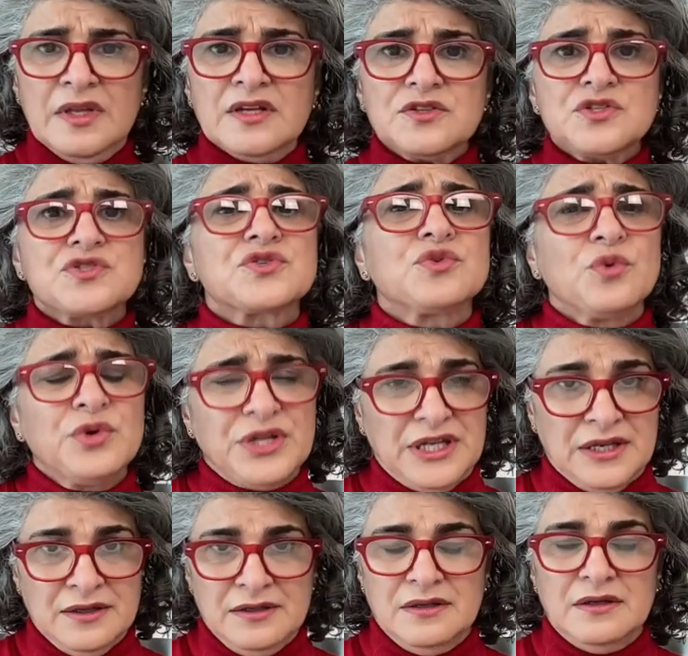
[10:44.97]

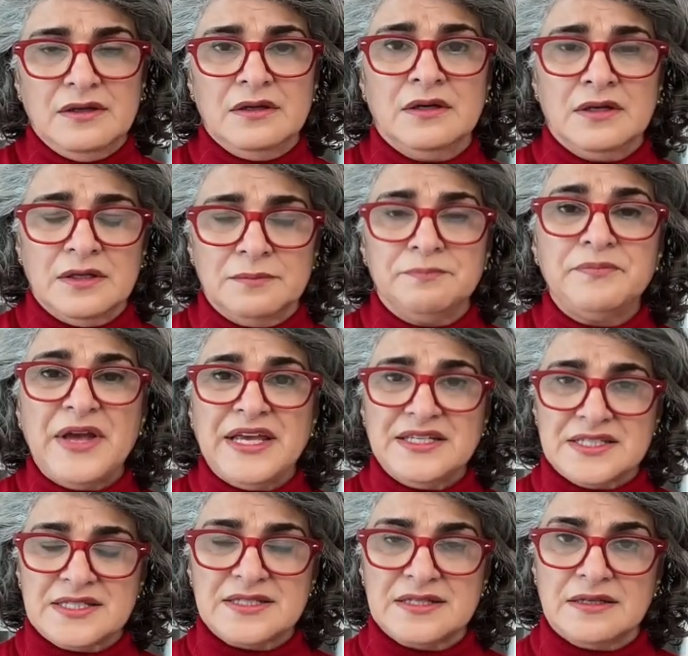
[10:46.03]
story
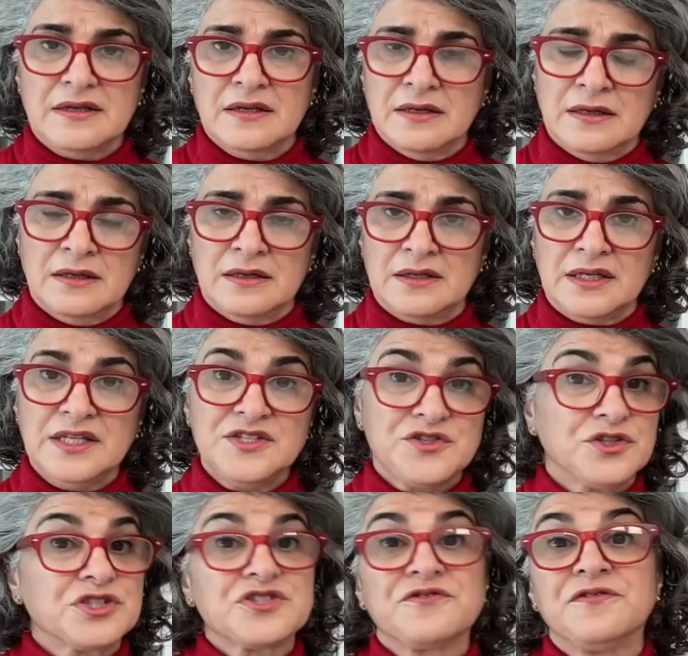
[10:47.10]
based
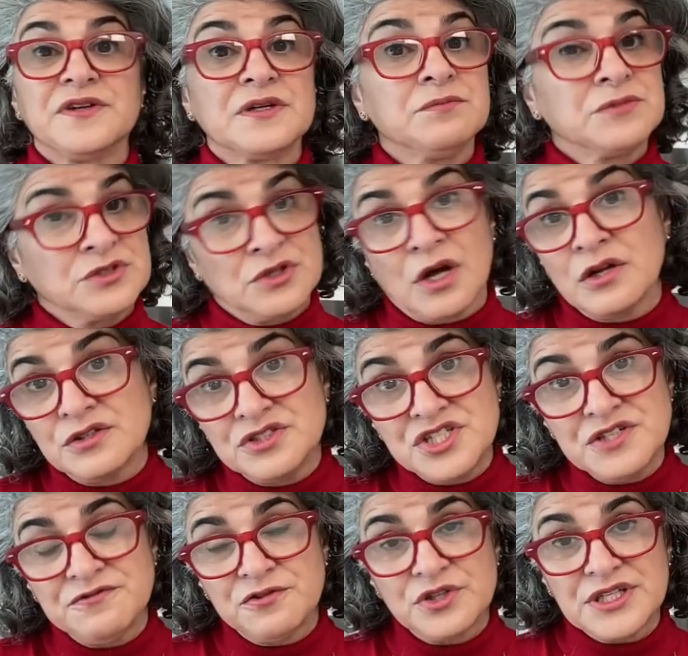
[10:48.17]
research
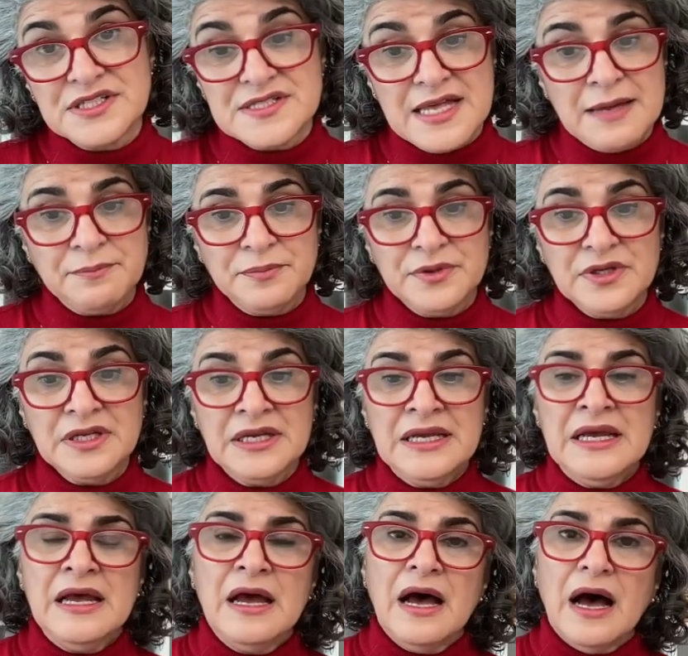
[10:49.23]
phenomenology, for example,
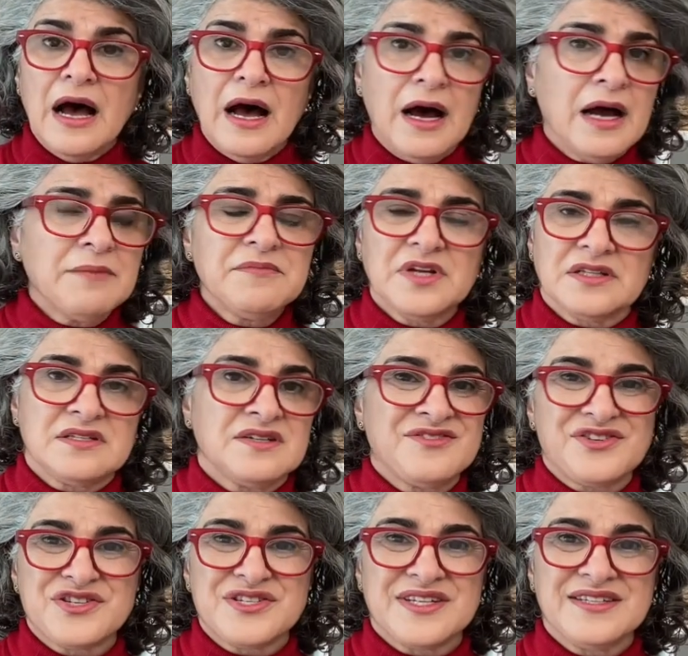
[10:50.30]
I'm not
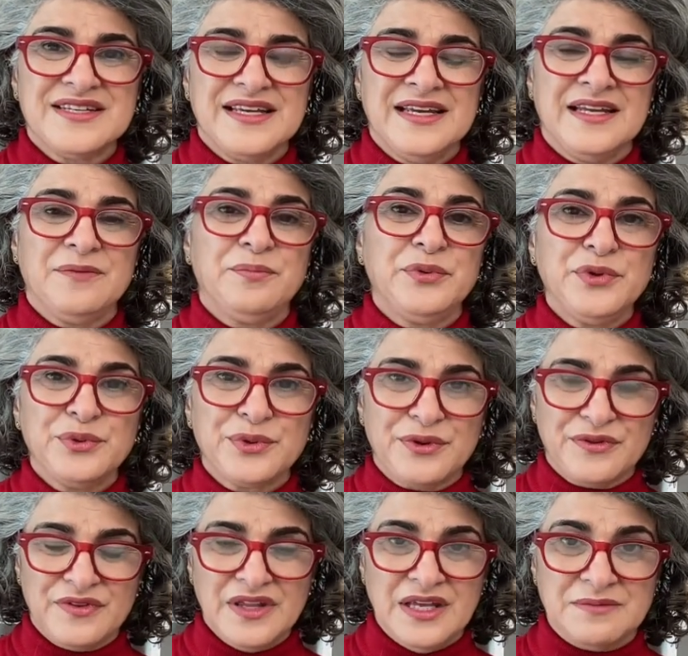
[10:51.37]
interested in pure
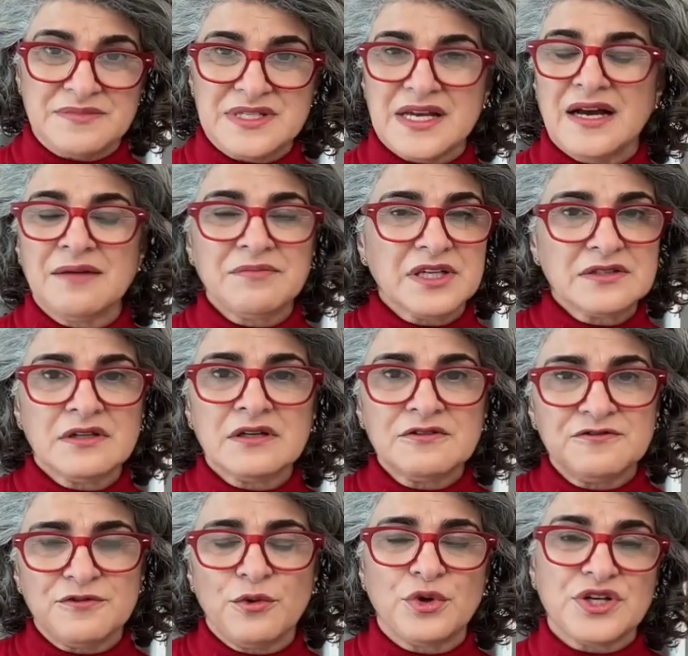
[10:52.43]
themes. I'm not going to
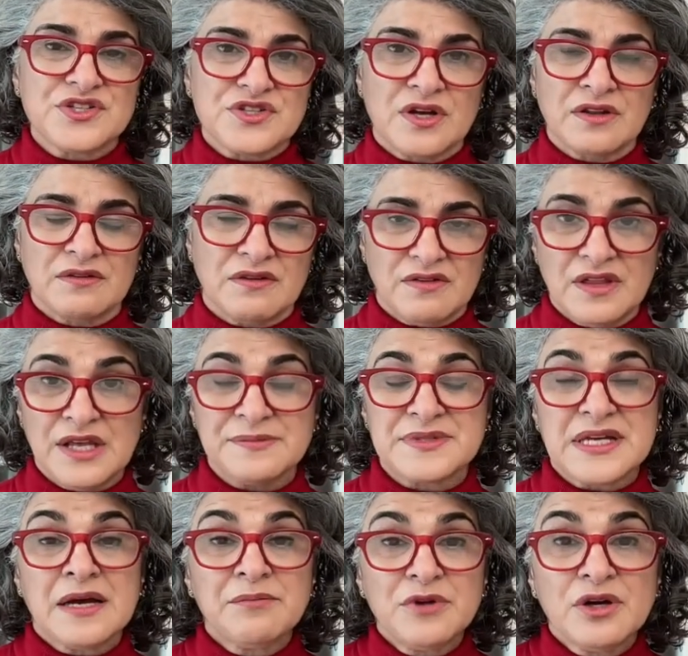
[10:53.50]
focus on the themes.
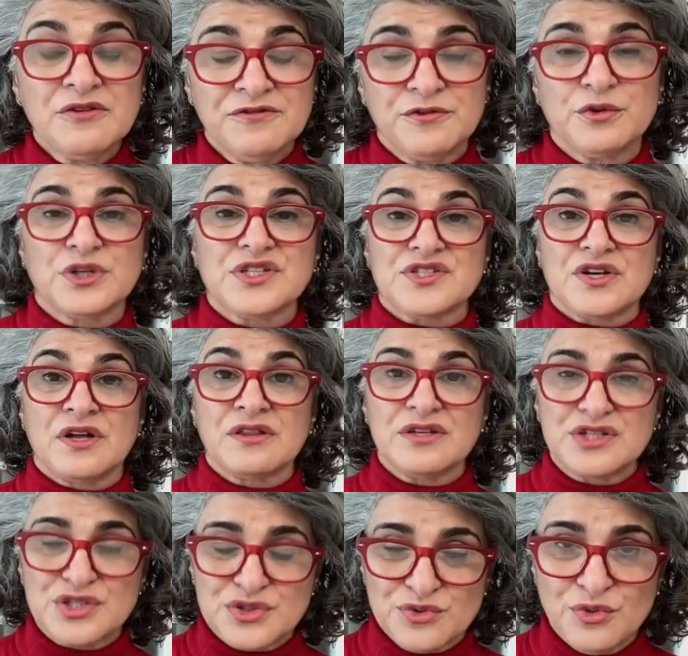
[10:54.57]
I'm going to focus on the
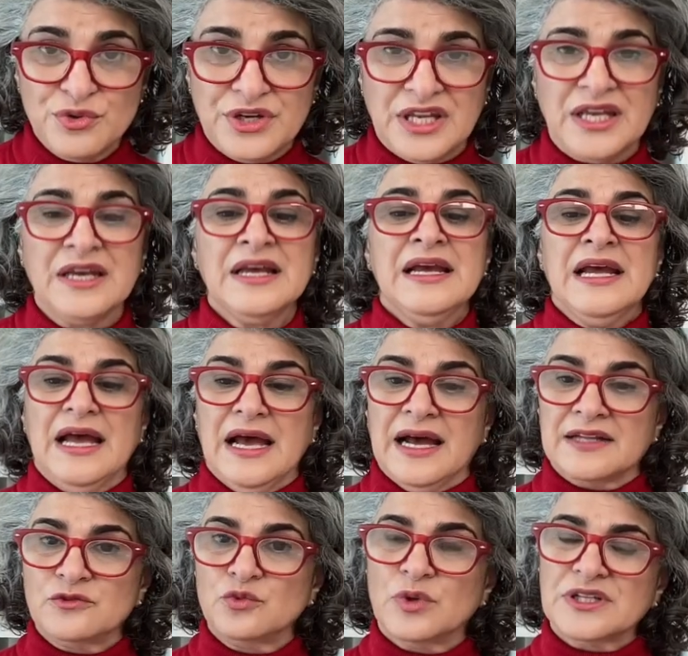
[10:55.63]
story
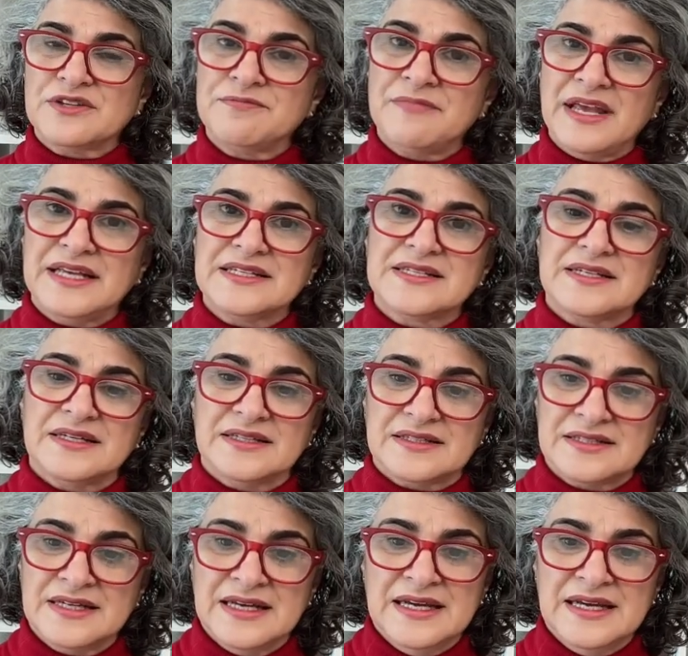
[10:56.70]
and what makes it